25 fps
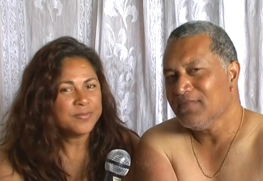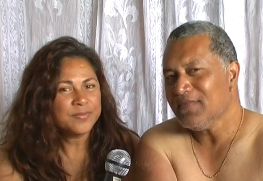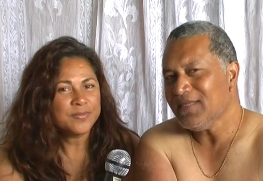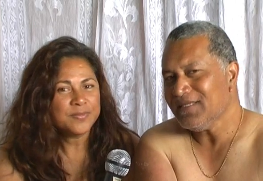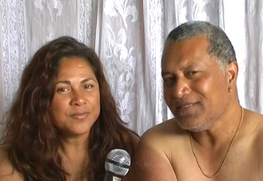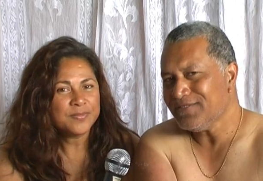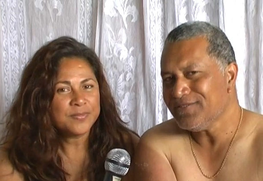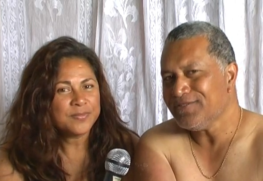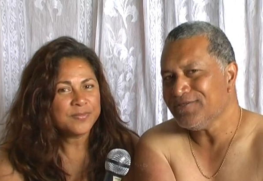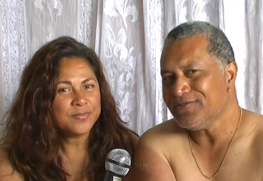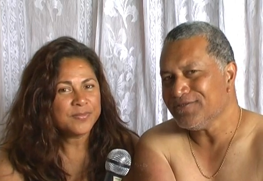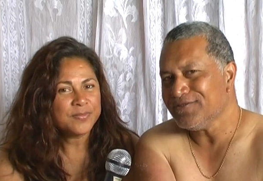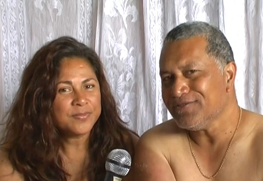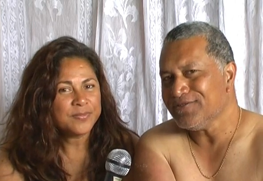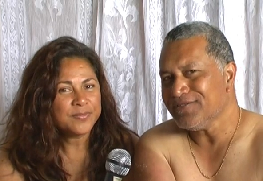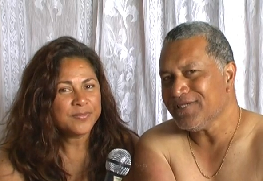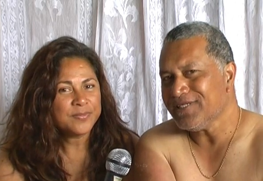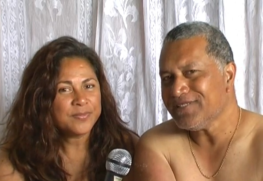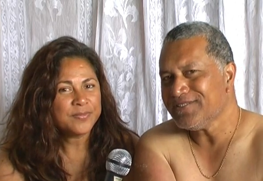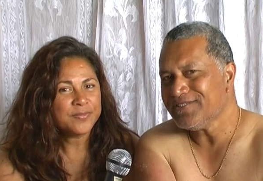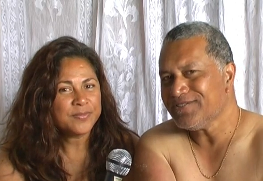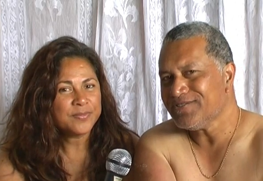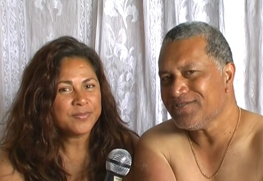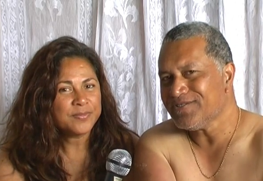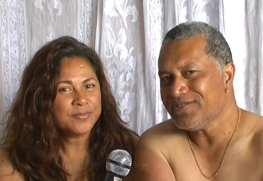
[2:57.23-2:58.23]
Speaker 1: that's your
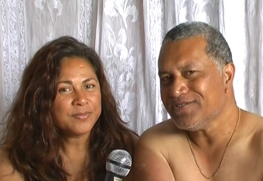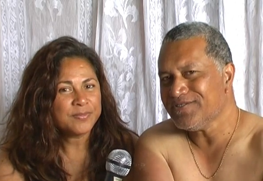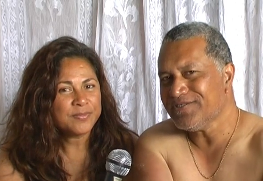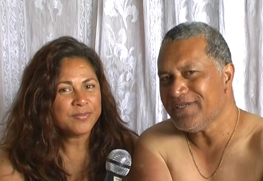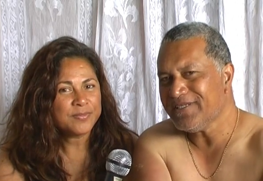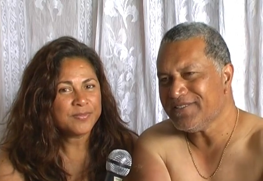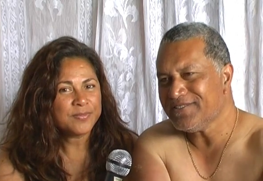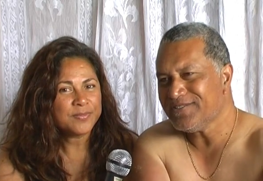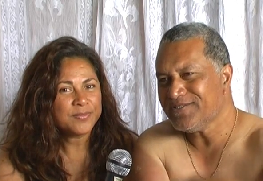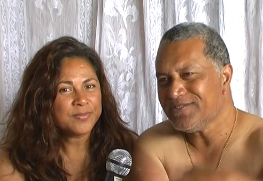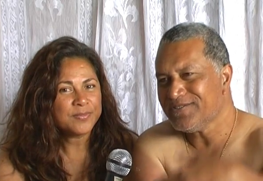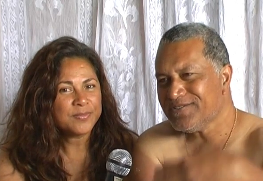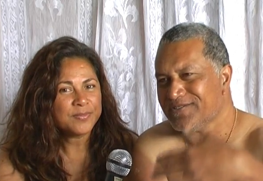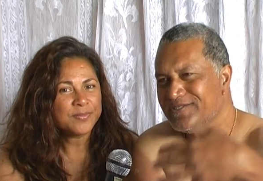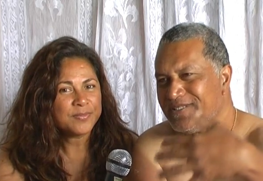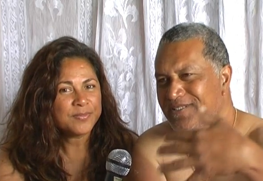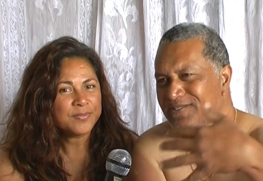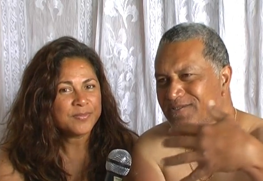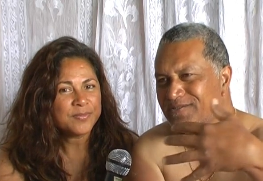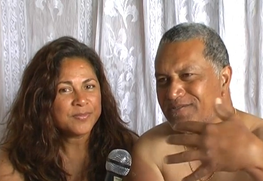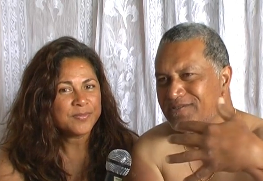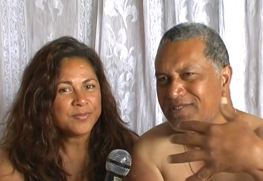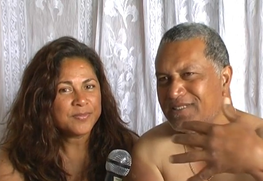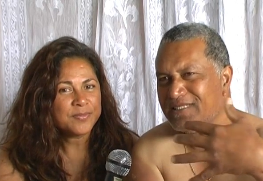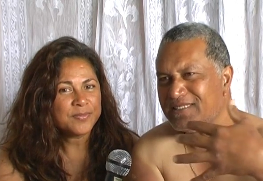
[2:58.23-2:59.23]
that's your that's your
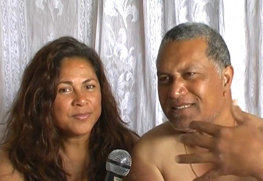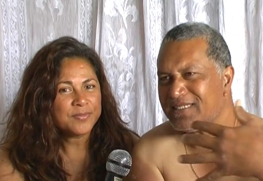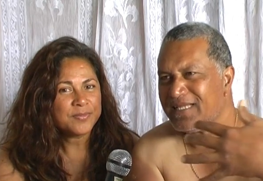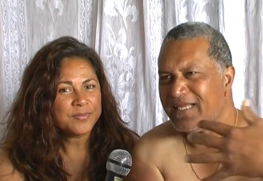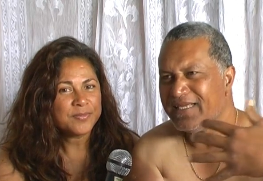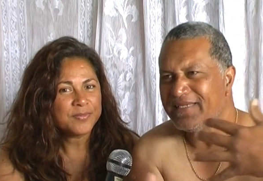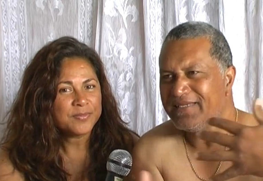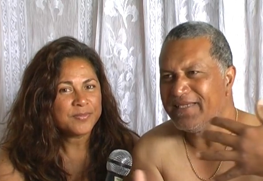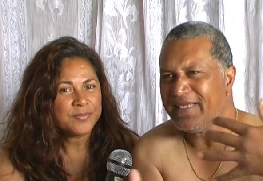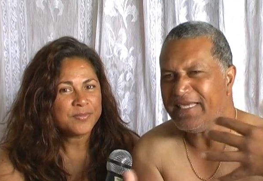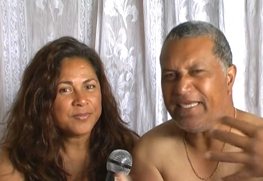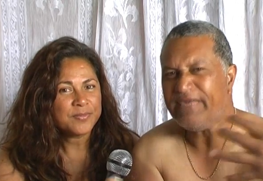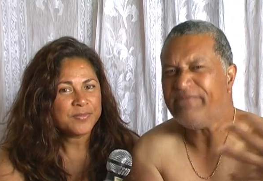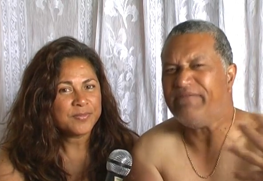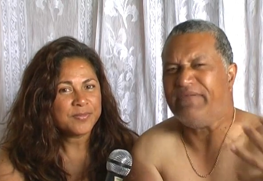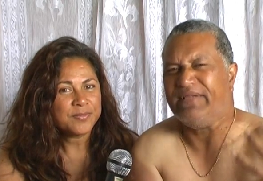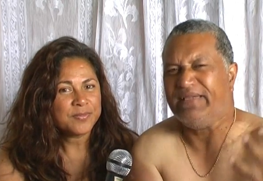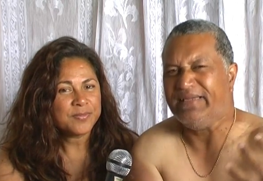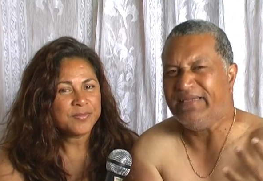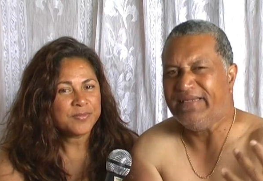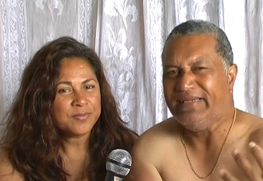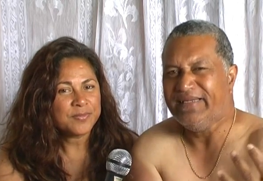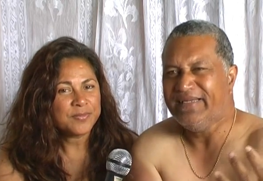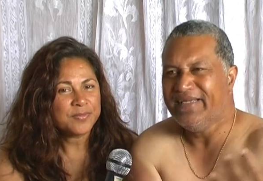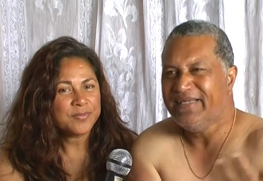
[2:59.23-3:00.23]
that's that's like
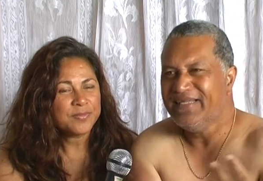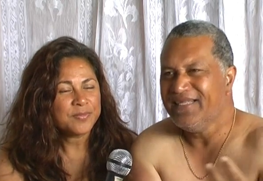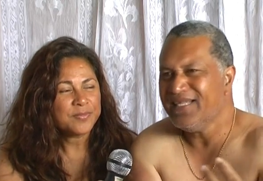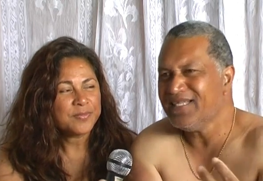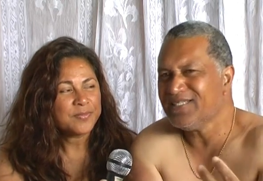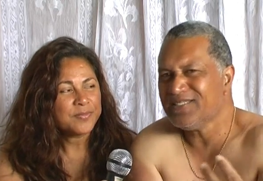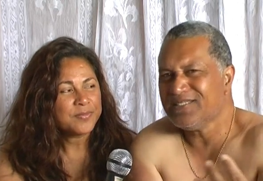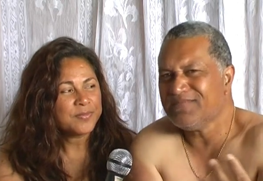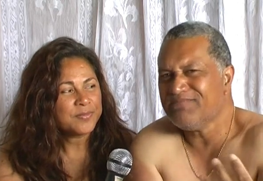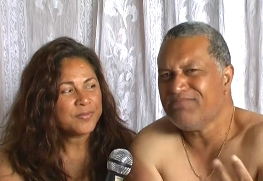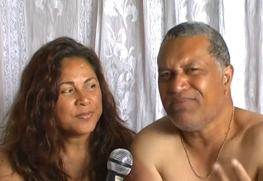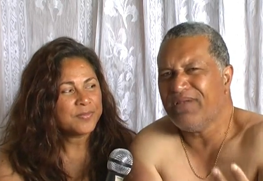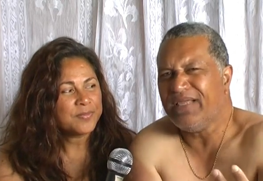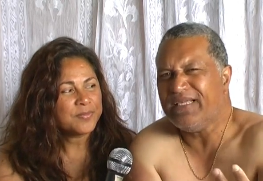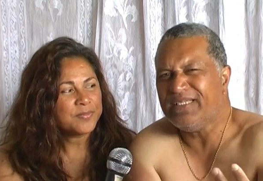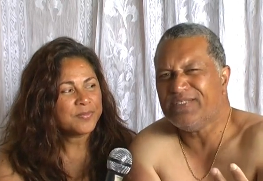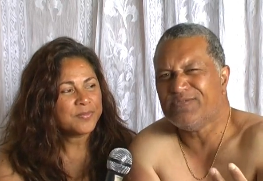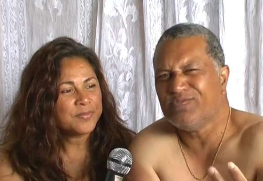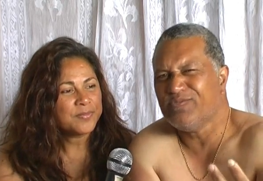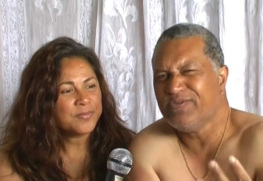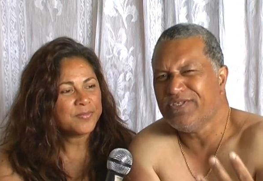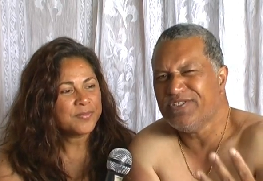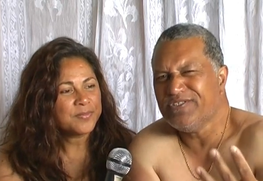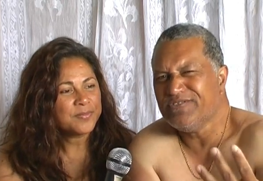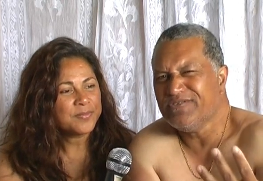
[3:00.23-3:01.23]
heaven that's the
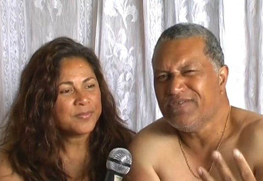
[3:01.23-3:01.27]
place where